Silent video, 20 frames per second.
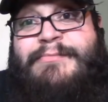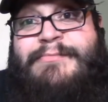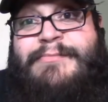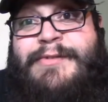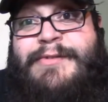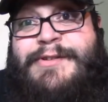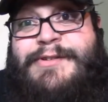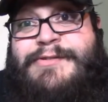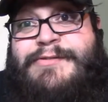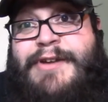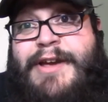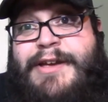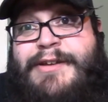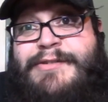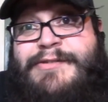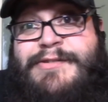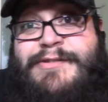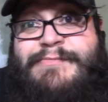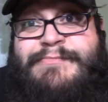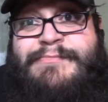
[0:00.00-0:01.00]

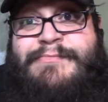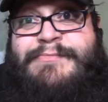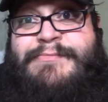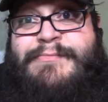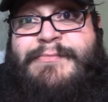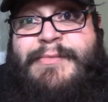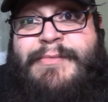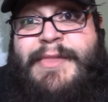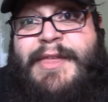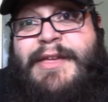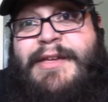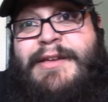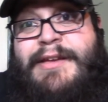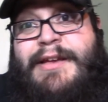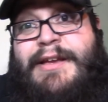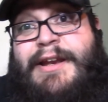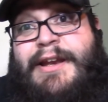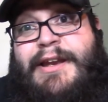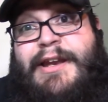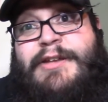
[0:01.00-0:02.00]
Strange.
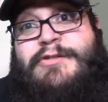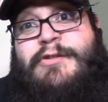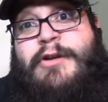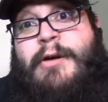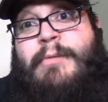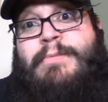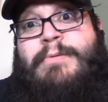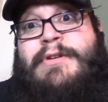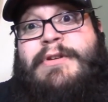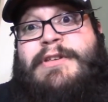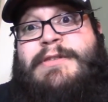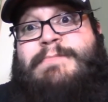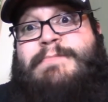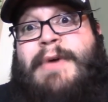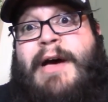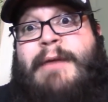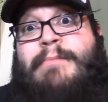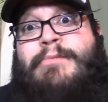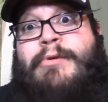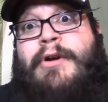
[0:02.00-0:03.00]
Let's open this
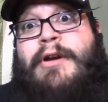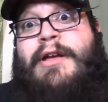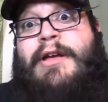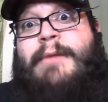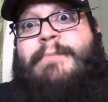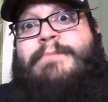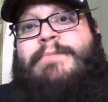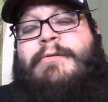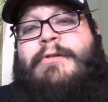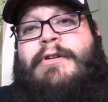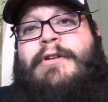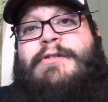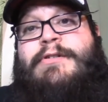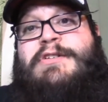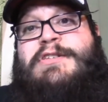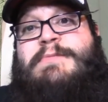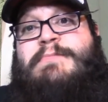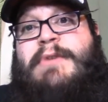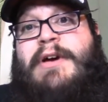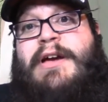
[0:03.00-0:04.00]
bad boy up. I'm gonna
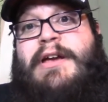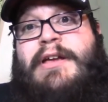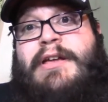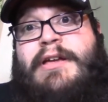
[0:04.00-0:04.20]
use my